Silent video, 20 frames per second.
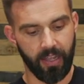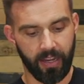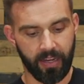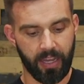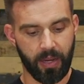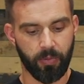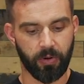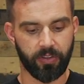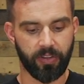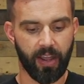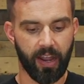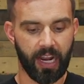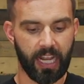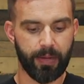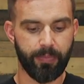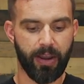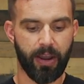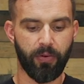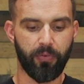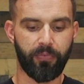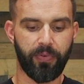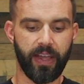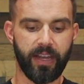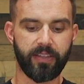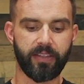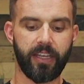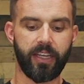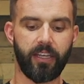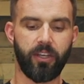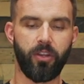again, we're talking about
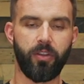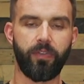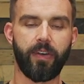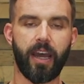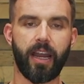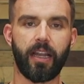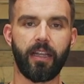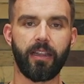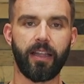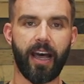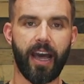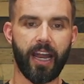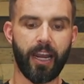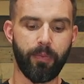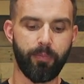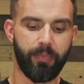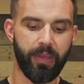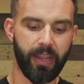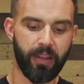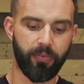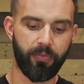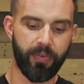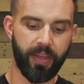venting. You've got a lot of big